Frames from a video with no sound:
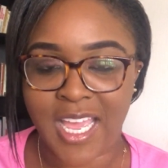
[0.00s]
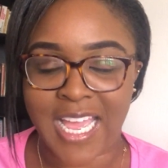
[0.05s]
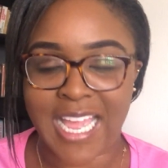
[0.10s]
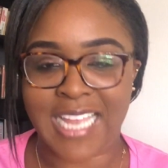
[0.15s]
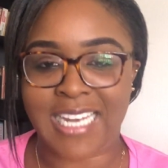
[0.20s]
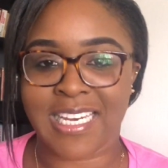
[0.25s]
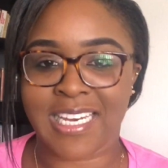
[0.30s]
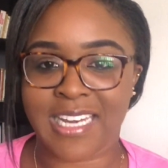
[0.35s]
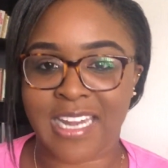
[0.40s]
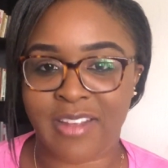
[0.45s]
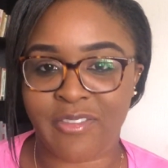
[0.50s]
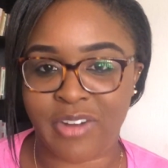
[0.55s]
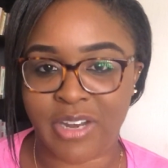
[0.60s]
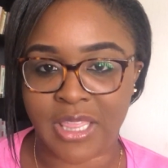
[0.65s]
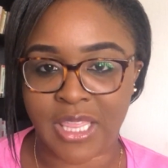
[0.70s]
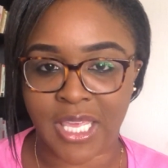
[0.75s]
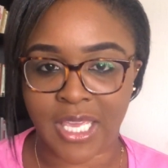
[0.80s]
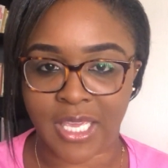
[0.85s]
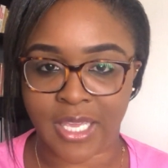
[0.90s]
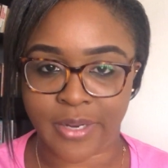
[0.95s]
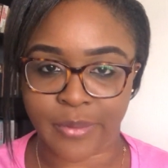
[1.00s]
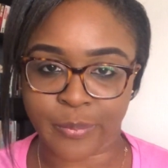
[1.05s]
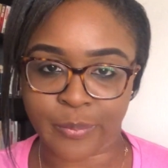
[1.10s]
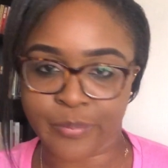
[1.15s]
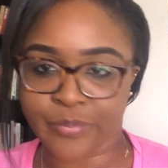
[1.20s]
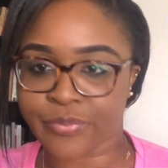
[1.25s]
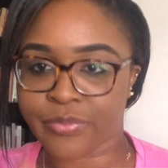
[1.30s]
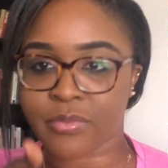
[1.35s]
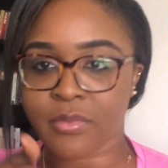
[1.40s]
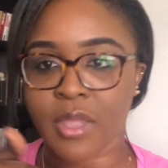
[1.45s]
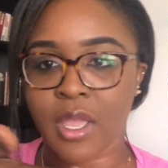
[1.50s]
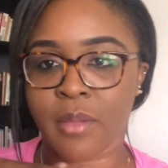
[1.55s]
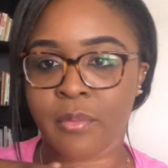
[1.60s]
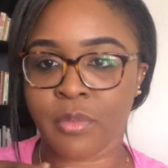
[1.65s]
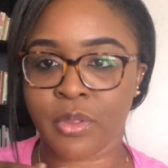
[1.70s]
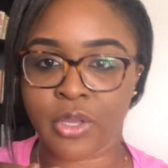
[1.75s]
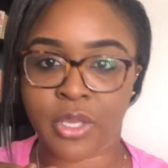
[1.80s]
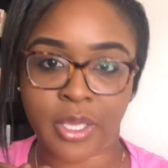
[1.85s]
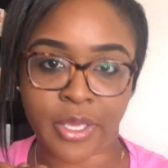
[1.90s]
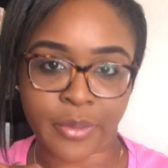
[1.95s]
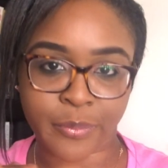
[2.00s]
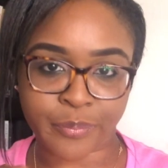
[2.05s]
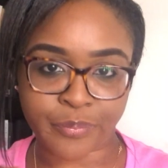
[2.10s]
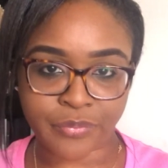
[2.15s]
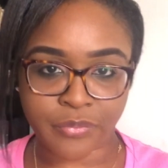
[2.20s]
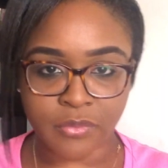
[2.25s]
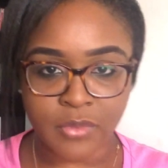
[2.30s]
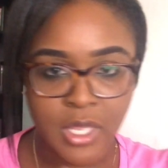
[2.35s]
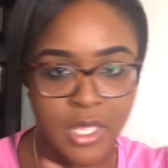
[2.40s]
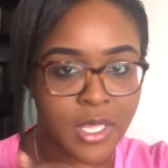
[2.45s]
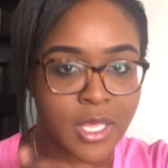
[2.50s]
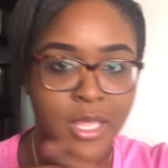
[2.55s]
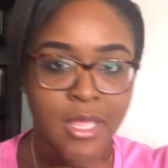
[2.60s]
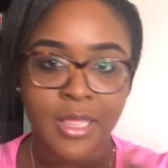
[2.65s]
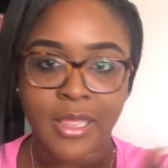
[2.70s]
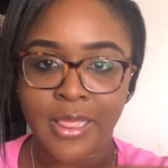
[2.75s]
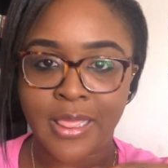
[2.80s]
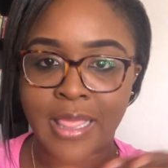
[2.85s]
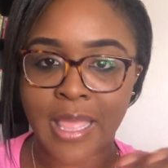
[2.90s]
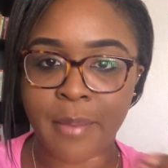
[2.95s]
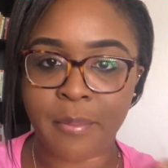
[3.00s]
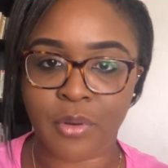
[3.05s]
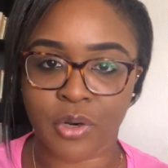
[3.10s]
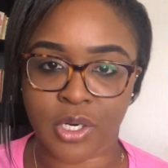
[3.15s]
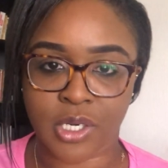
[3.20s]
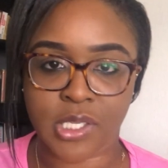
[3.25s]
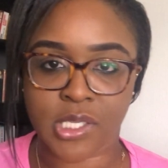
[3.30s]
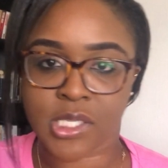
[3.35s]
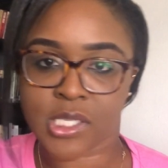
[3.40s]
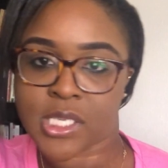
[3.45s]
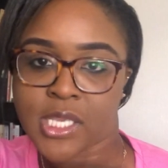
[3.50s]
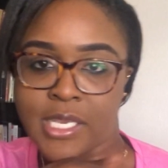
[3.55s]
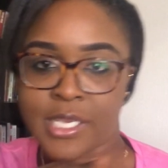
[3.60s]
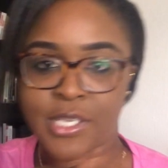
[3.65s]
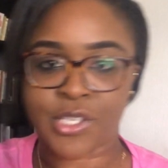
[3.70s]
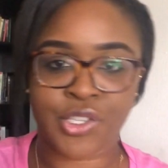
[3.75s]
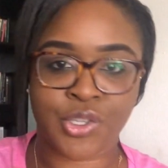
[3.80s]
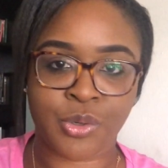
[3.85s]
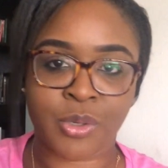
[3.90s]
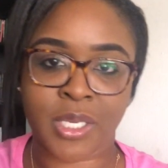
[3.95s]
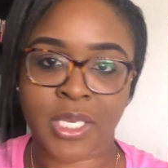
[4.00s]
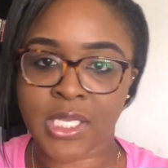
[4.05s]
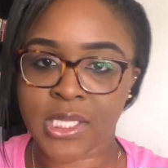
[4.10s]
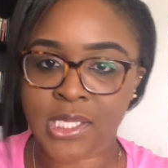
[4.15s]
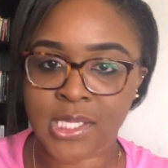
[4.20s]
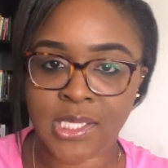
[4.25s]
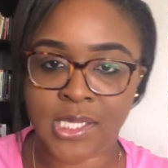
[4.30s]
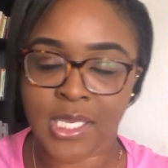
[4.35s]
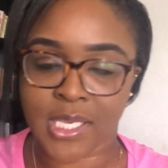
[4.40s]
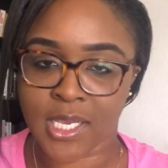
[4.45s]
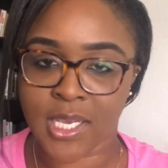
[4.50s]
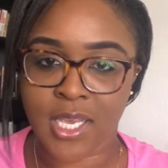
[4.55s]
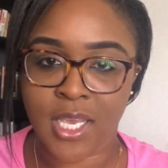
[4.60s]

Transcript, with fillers: I did everything, and I'm looking glamorous, as you can see.